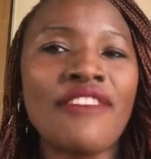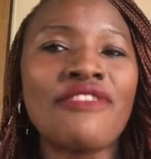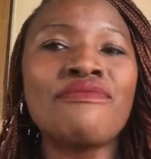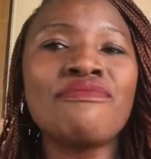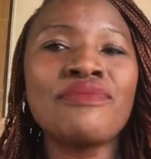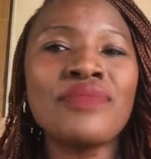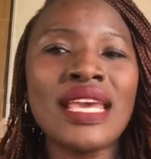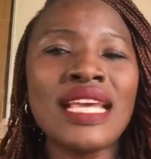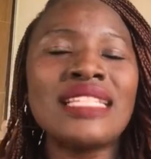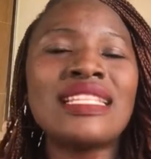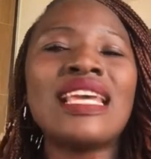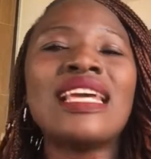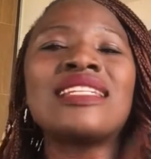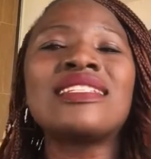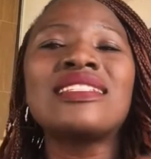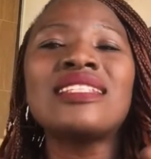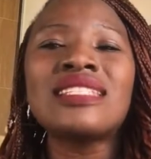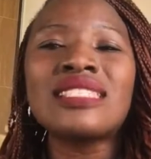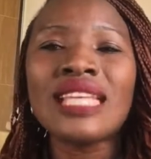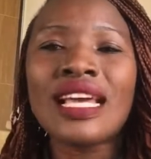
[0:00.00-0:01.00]
made a
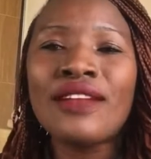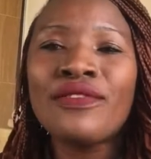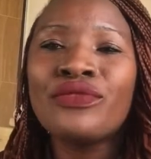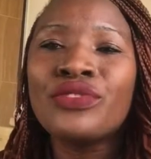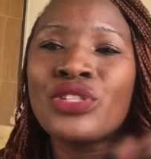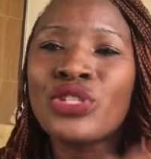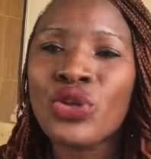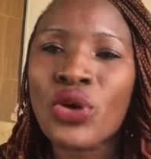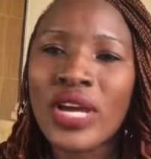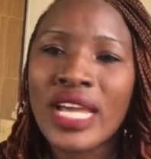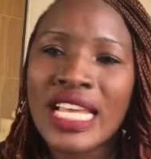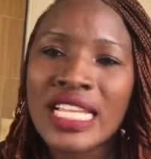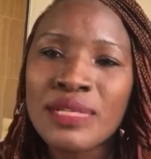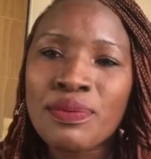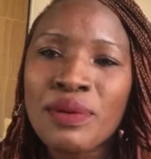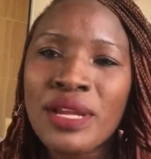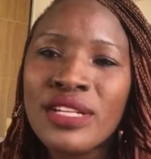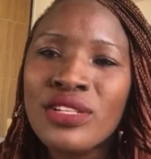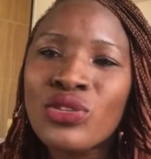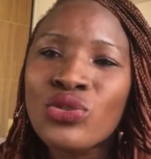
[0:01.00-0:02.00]
detailed video
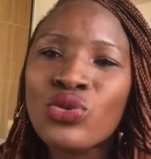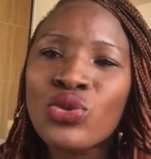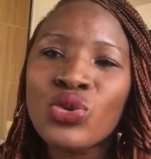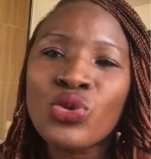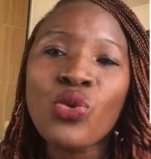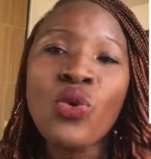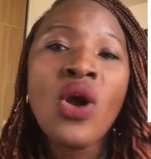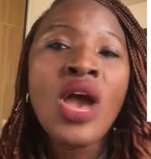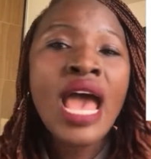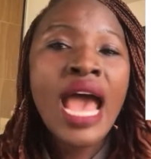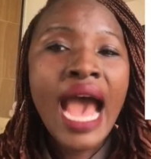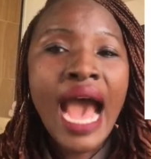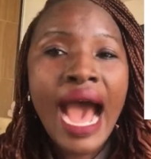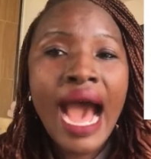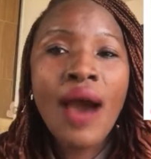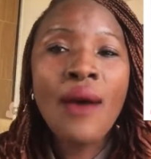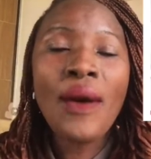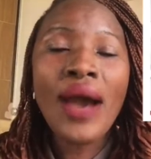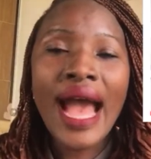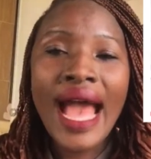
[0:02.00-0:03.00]
explaining to you
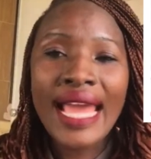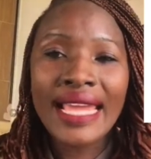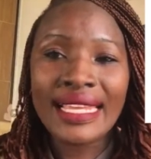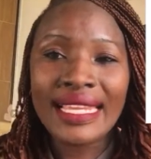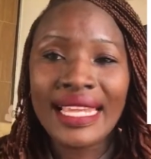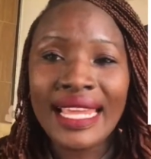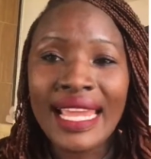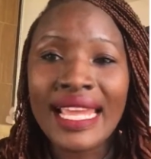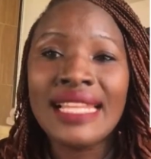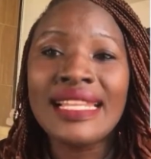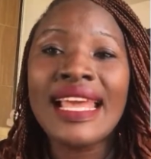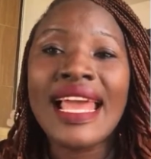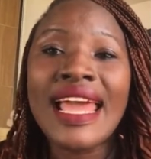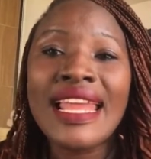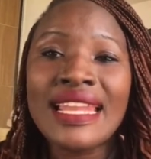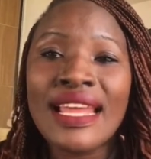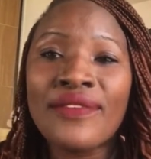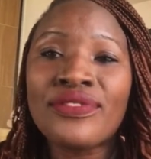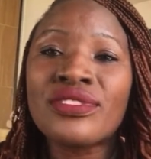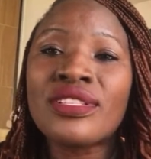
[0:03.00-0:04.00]
how I earn
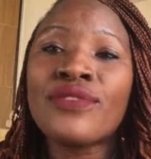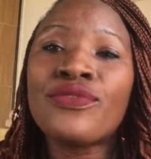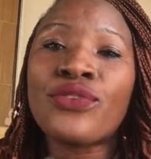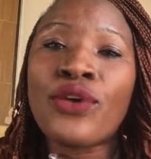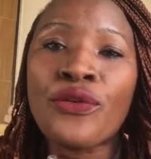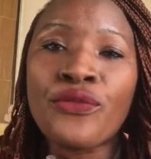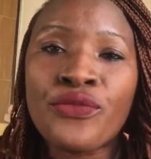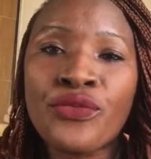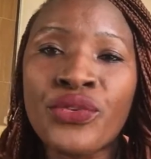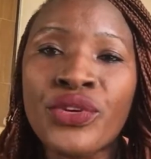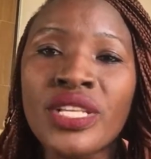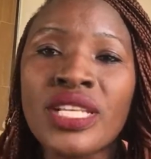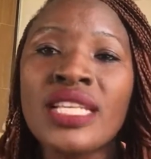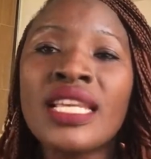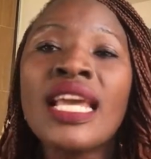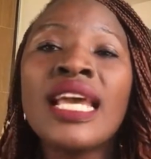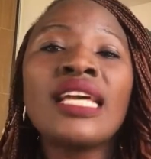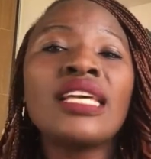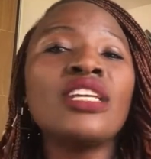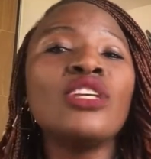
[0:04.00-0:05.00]
NFT for free
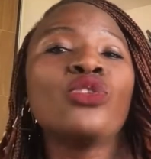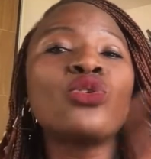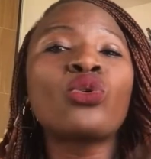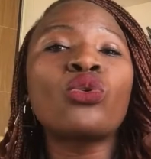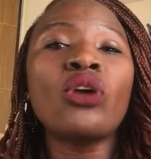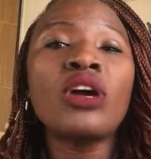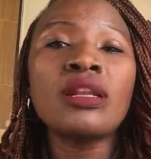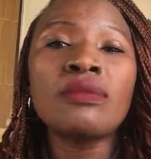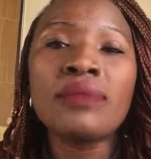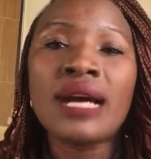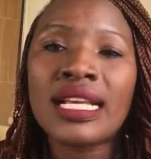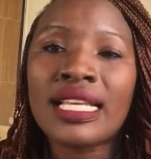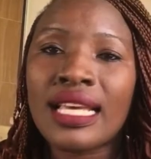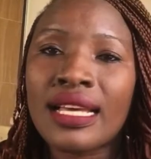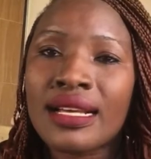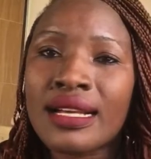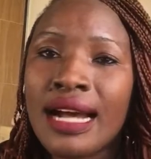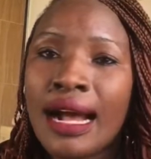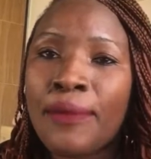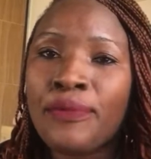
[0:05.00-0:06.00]
in
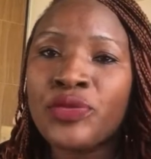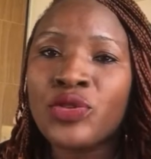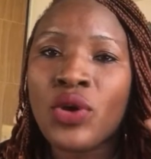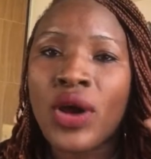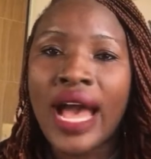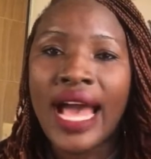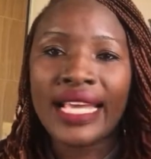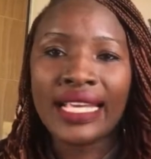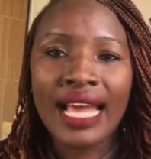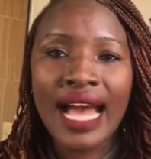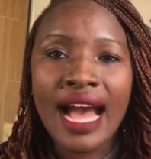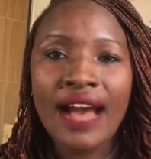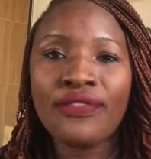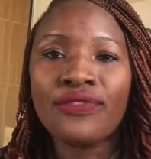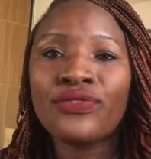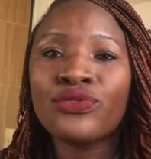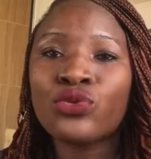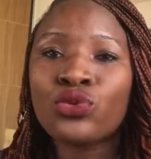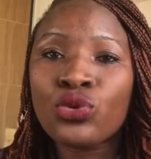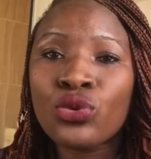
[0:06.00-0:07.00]
CoinMarketCap. So I have
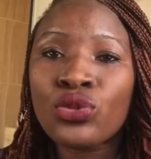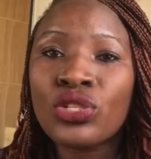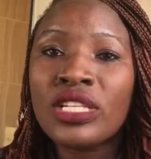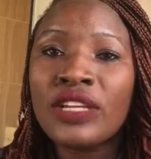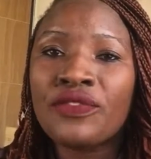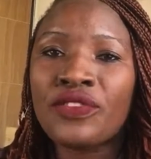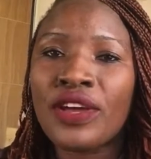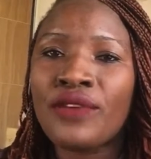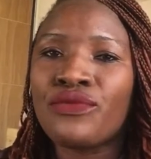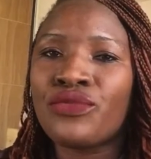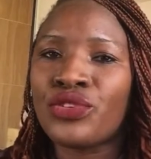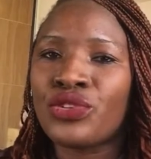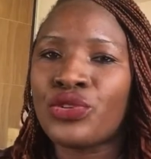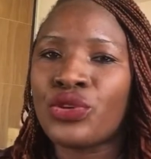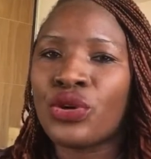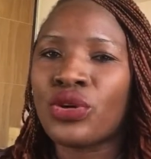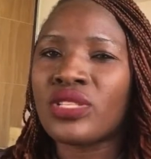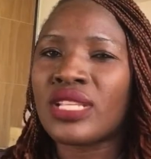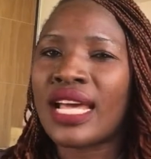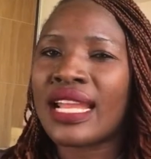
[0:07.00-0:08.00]
2 different
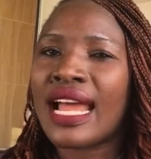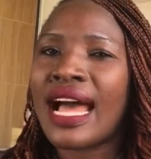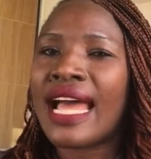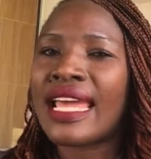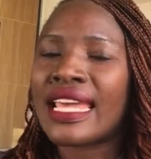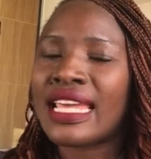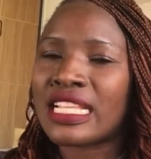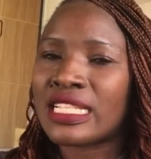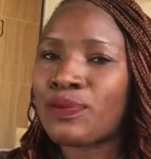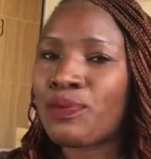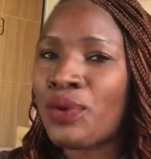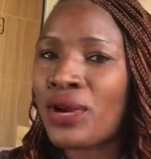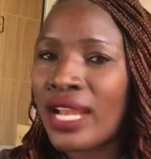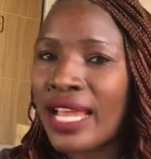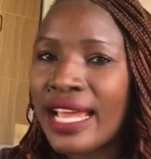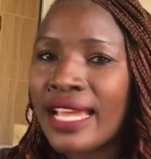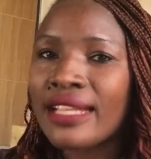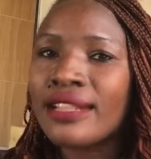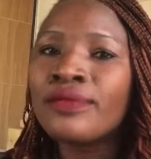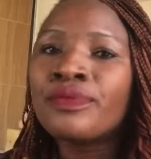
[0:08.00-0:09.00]
videos that I
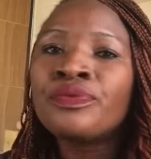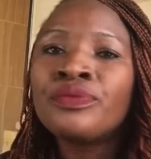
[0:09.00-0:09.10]
explain,